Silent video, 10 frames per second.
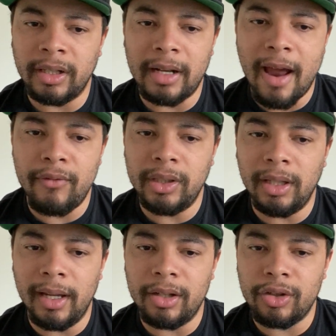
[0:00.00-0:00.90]
And every
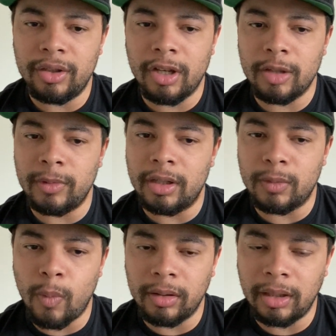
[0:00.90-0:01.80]
day she tells me
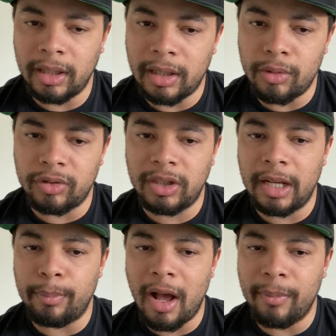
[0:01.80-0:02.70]
this one thing, and it'll
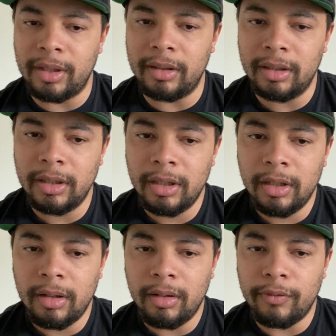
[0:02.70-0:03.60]
stick by me
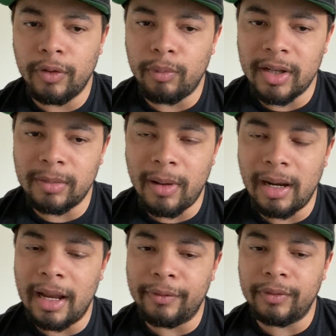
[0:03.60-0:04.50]
for the rest of my
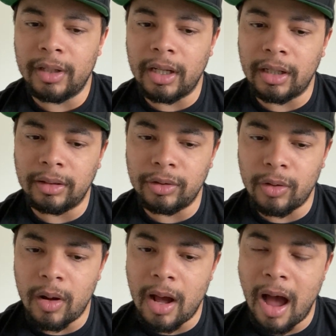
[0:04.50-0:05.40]
life. And, you
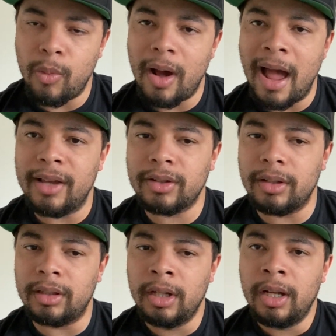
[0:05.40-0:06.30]
know, I will ask
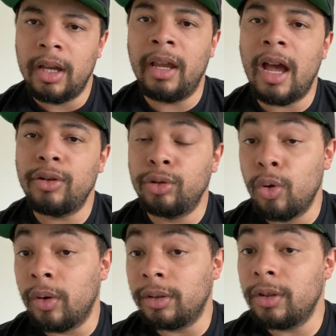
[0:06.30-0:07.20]
her, hey, how you
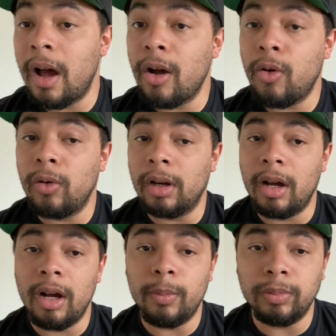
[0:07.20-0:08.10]
doing? You know, I'll call
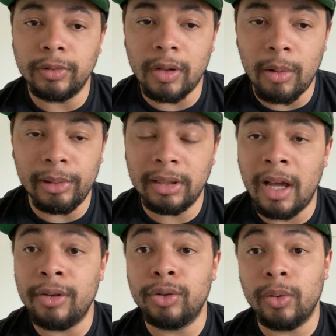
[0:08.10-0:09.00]
her up, you know, Abuelita,
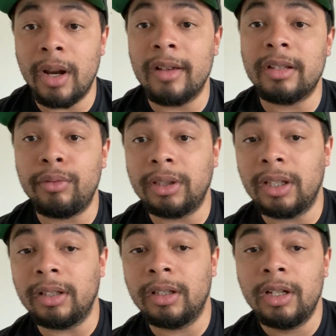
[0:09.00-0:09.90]
how you doing? How's
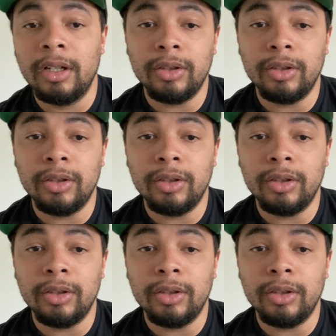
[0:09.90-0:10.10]
everything?